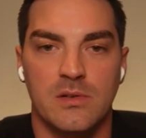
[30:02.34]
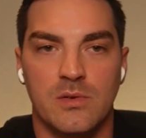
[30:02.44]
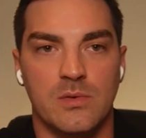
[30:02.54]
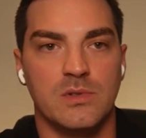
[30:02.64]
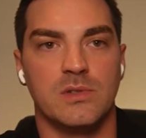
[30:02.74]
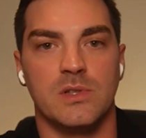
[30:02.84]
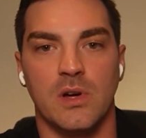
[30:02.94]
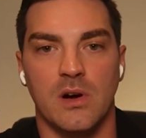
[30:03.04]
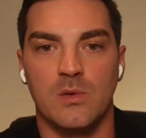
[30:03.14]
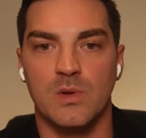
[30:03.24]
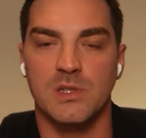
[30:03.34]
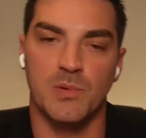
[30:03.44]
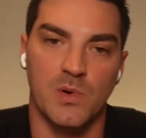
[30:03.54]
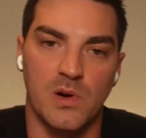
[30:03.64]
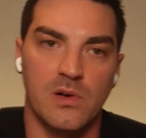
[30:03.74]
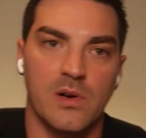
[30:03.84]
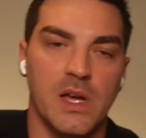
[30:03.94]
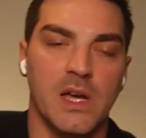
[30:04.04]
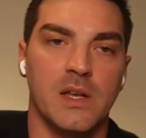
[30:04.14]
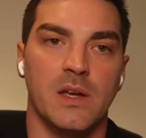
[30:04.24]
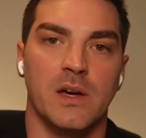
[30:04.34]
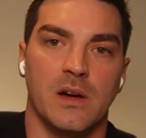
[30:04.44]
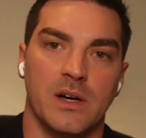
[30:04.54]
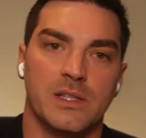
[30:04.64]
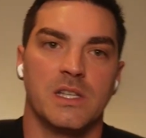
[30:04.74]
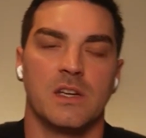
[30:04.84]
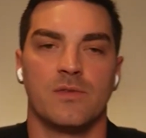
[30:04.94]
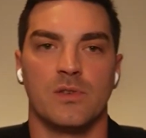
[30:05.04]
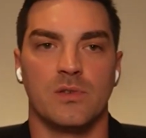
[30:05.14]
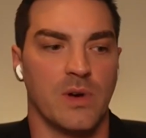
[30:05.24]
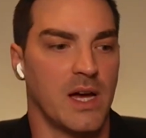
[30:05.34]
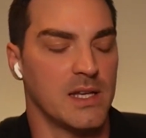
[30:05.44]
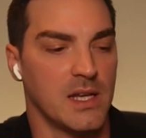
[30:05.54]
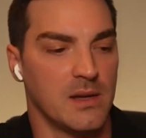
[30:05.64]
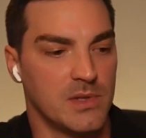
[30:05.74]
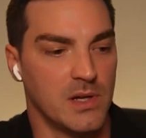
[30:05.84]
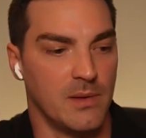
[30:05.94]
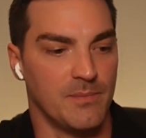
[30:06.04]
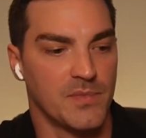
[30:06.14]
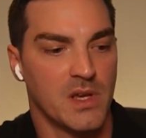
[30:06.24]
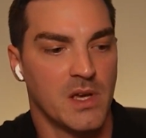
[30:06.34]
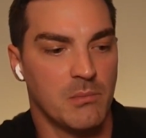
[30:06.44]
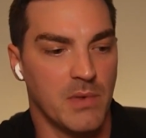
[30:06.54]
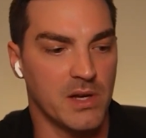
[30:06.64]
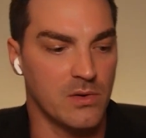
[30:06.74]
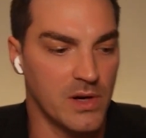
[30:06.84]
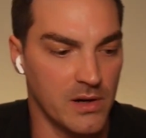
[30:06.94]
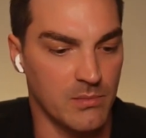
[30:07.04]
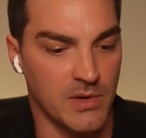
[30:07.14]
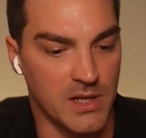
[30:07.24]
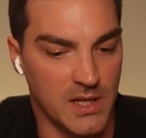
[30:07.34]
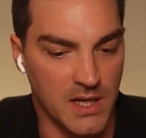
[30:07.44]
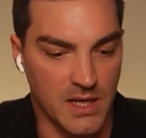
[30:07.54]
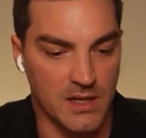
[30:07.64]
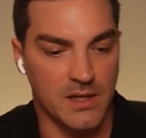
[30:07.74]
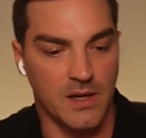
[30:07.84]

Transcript: who's the dog whisperer, and a Stanford grad named Michael Ehrman. And